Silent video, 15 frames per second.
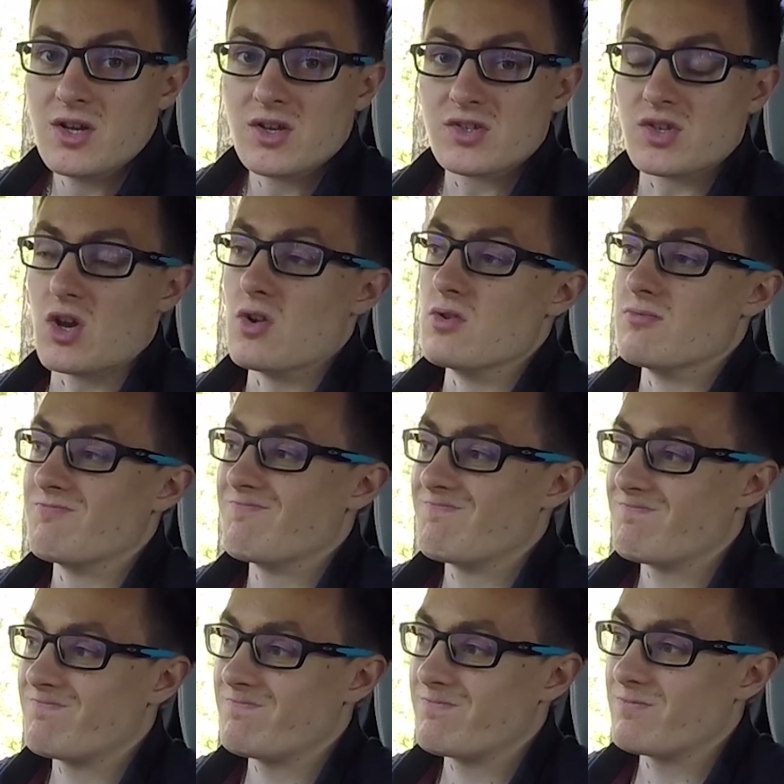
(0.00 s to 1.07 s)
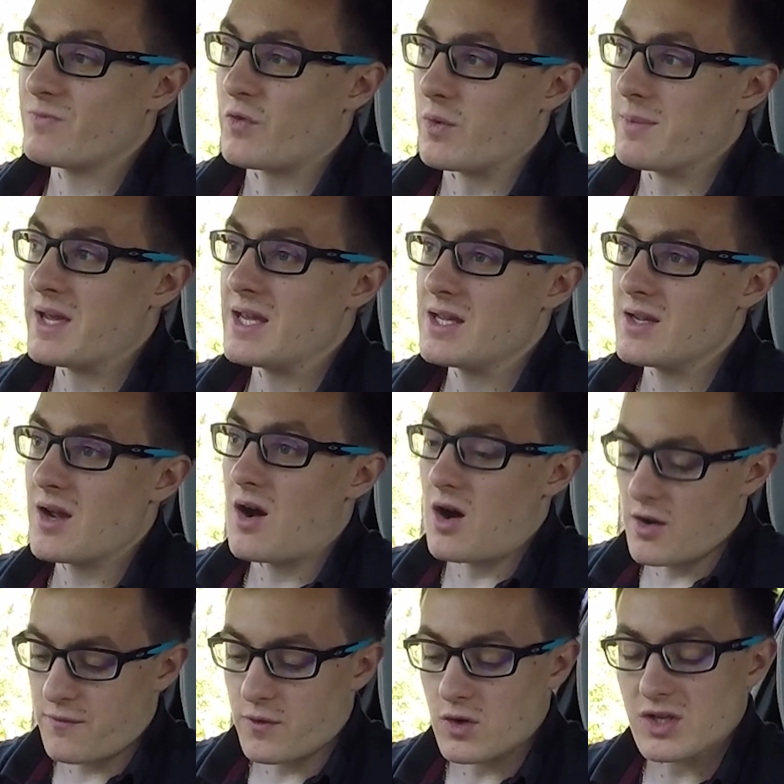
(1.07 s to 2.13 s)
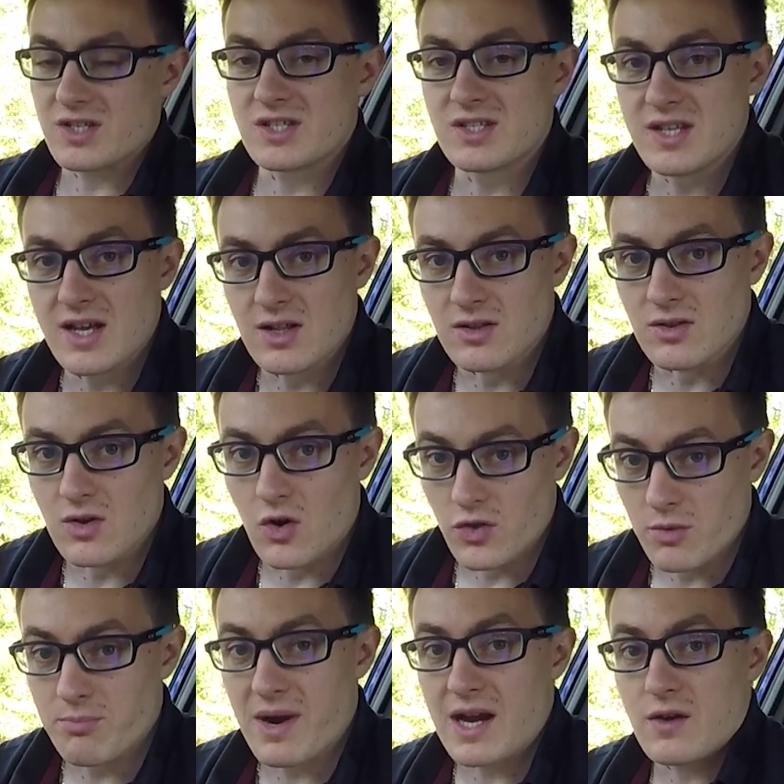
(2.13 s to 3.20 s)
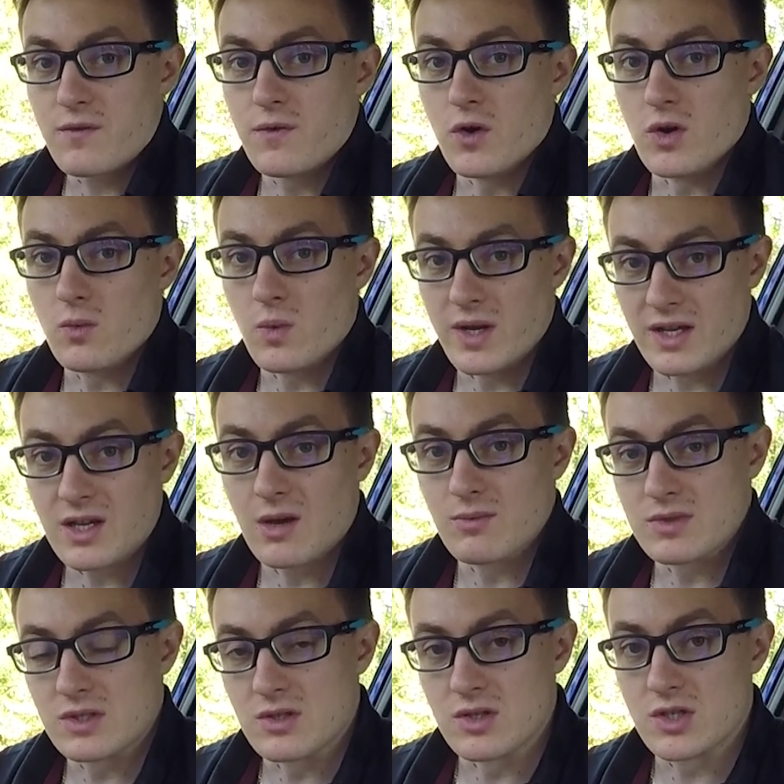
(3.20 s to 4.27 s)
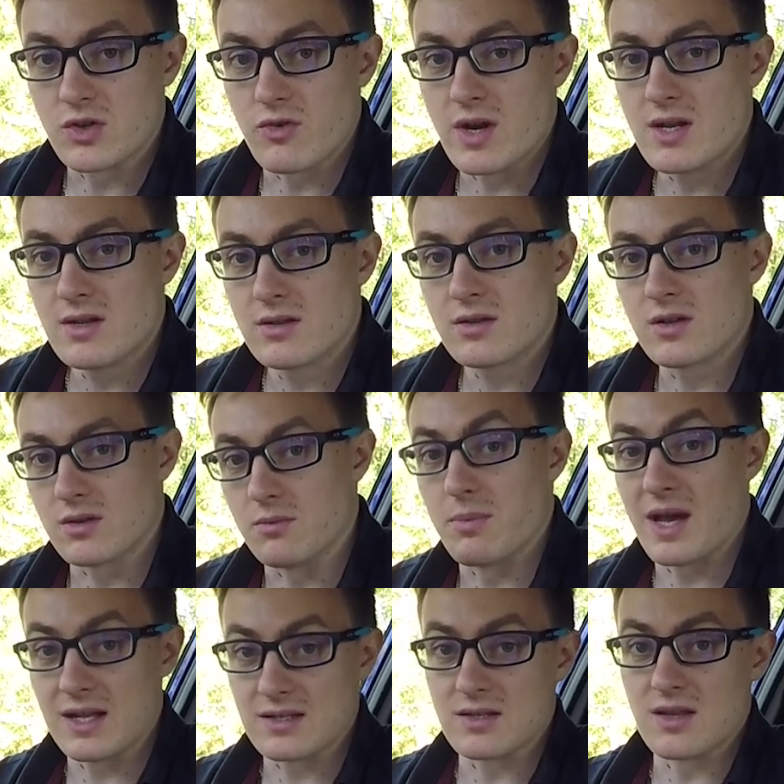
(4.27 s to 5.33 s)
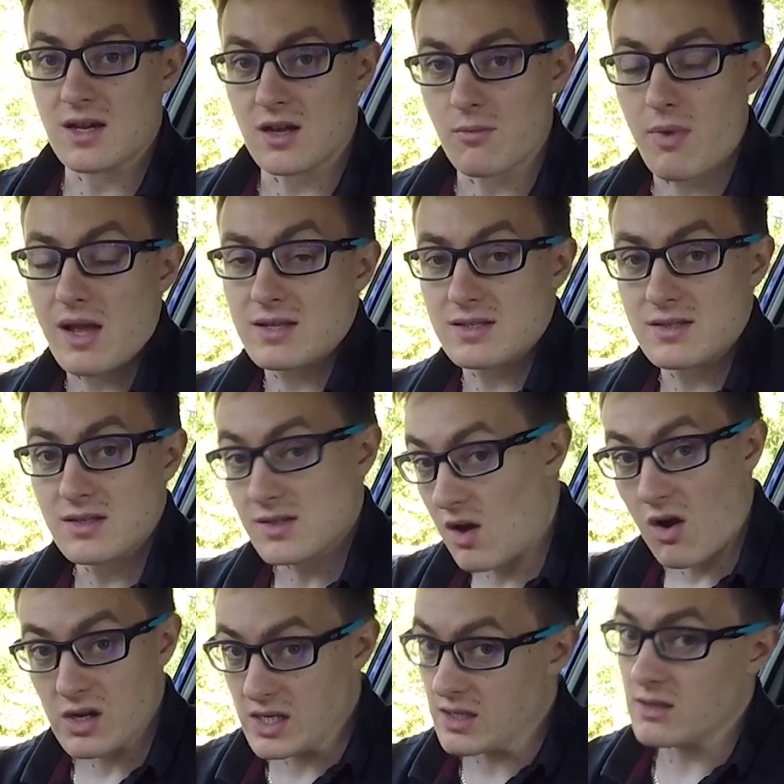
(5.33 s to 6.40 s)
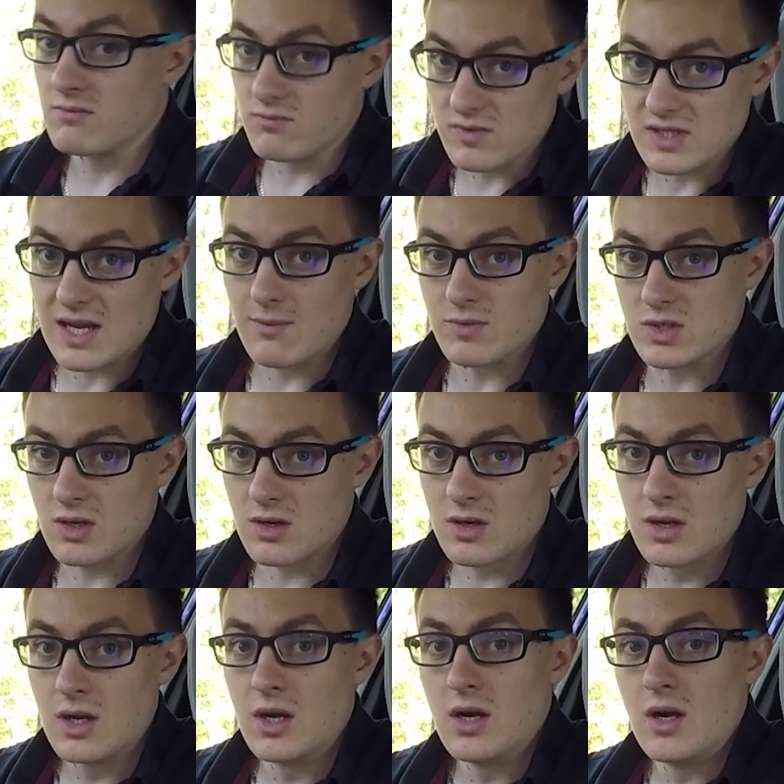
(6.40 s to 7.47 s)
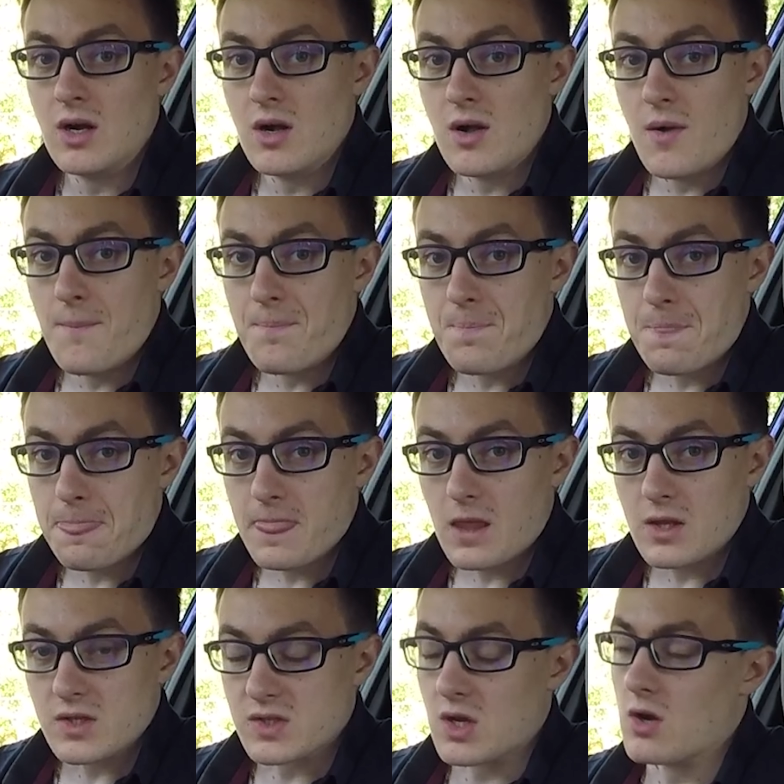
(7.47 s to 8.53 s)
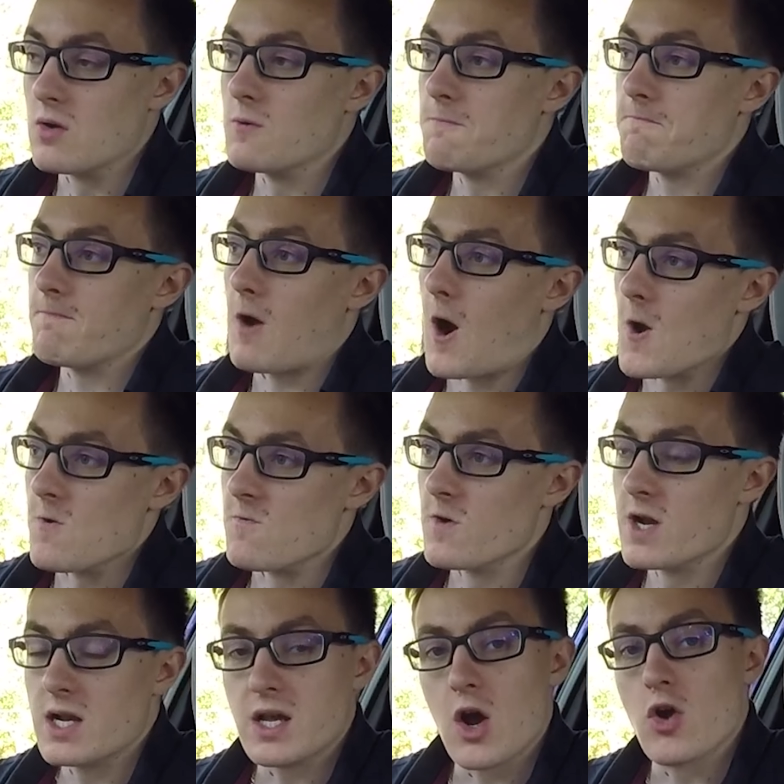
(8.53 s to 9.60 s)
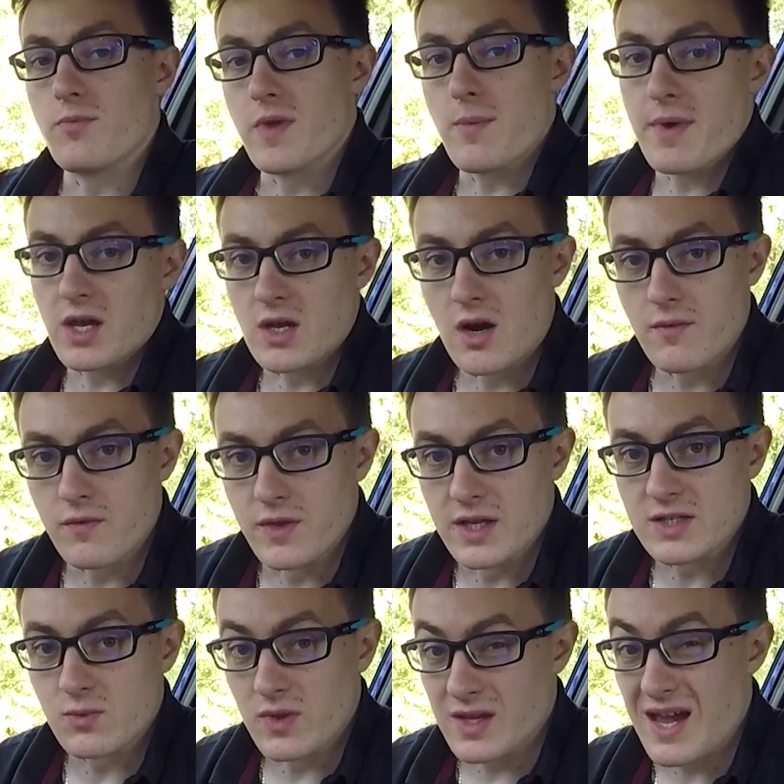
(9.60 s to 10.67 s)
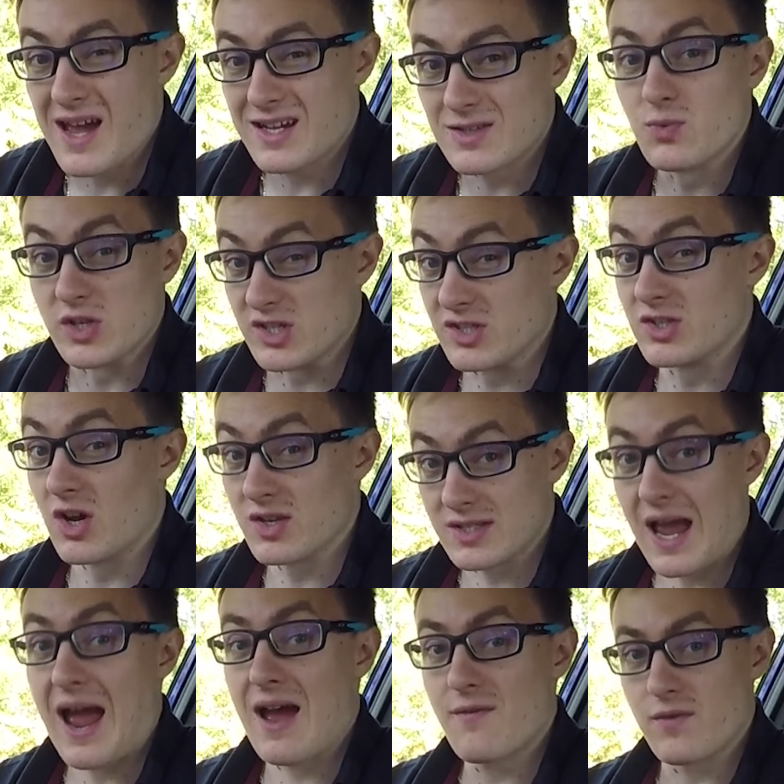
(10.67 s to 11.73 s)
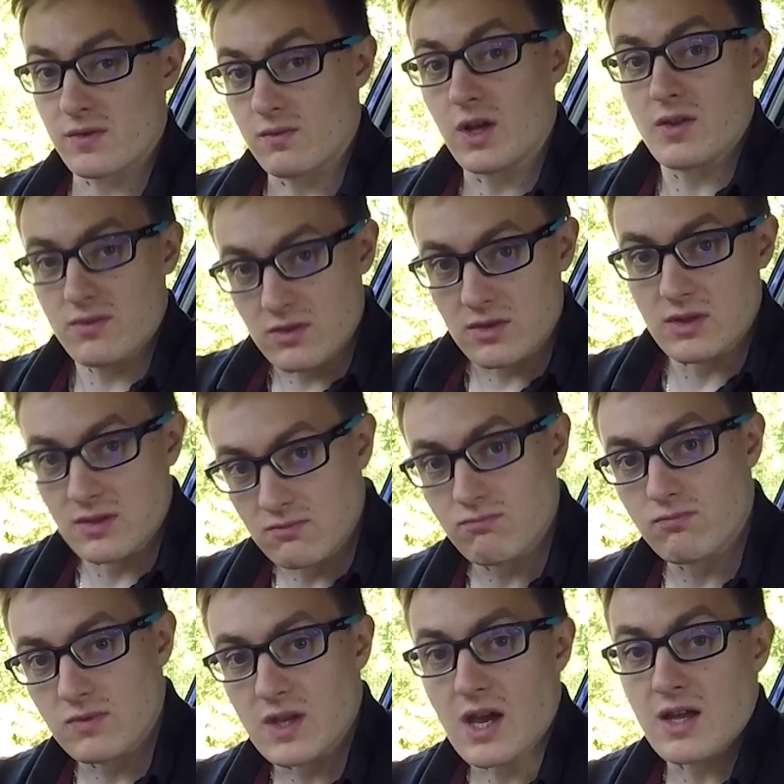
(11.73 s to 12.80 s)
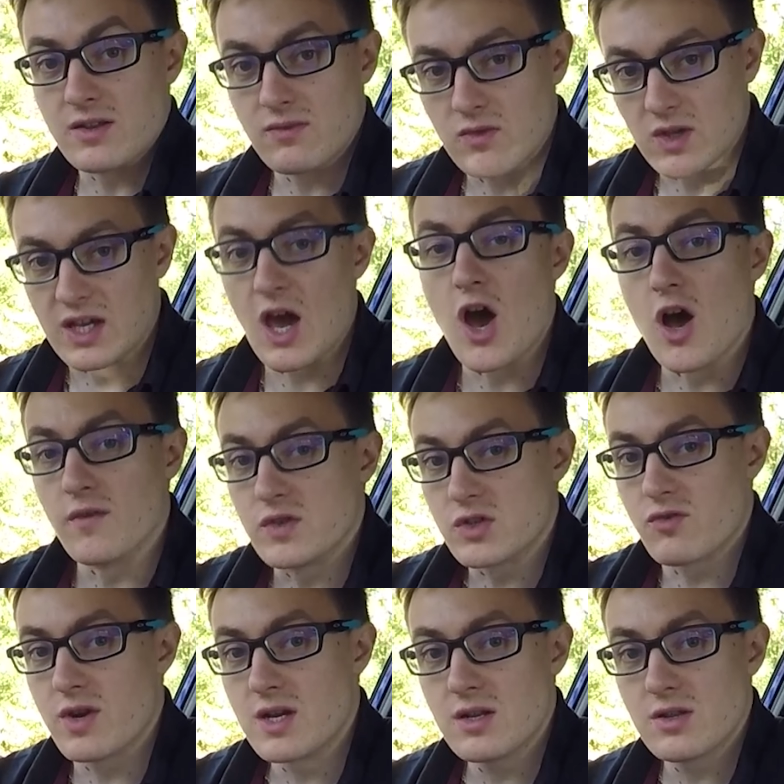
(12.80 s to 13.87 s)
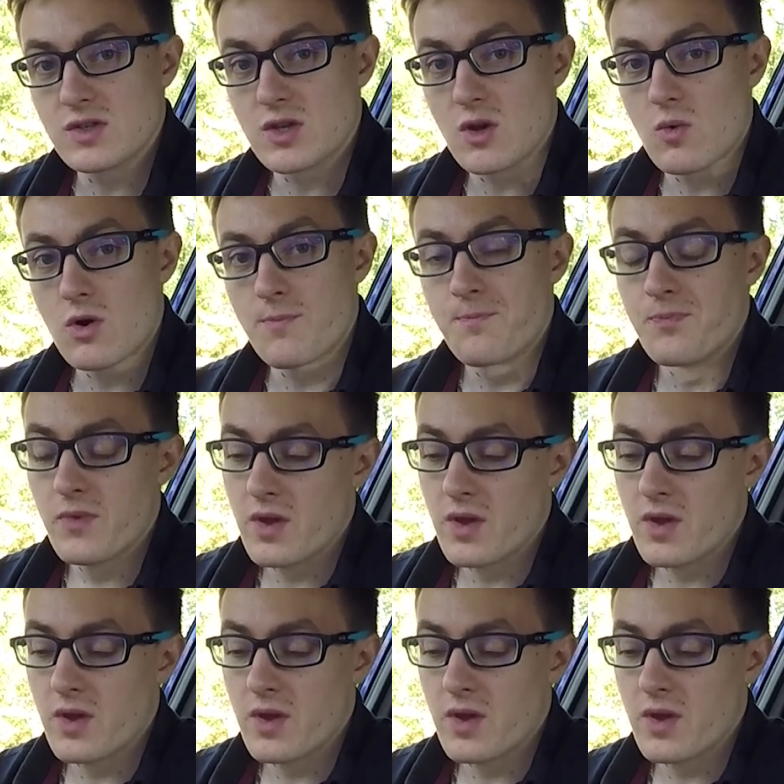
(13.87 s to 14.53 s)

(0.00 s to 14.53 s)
So for me, iPhone is still on the back foot when it comes to the screen compared to their competitors, i.e. Samsung. So I really hope they make up for this with the X, which does have the curved screen and so on.